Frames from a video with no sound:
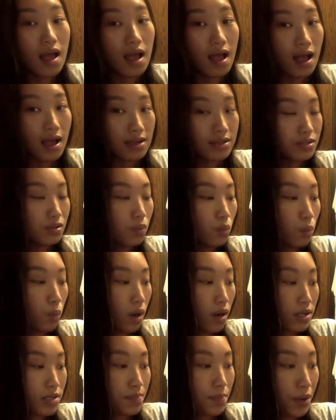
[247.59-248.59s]
As the
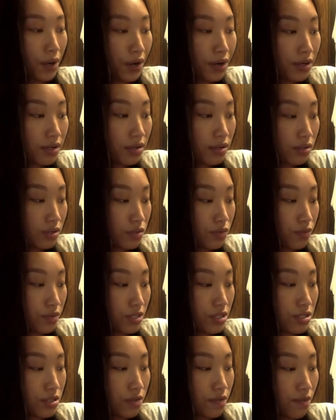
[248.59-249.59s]
wax particles
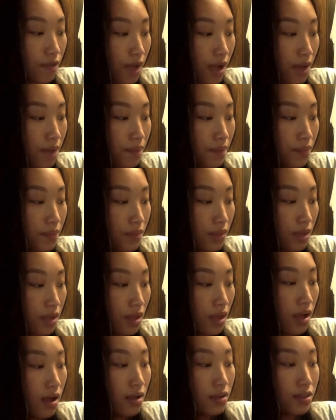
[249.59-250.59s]
reach the flame,
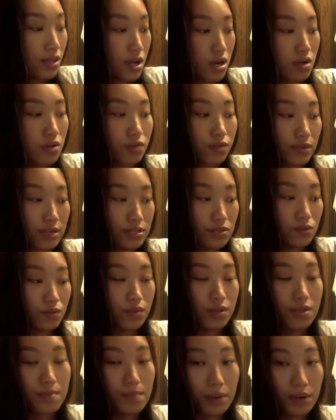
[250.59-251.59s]
they are
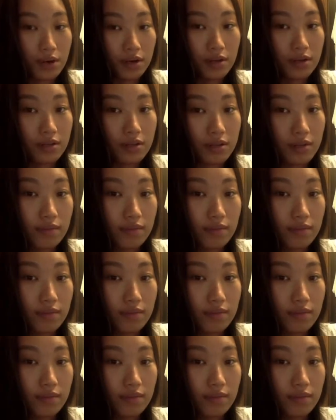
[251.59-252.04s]
gradually burned.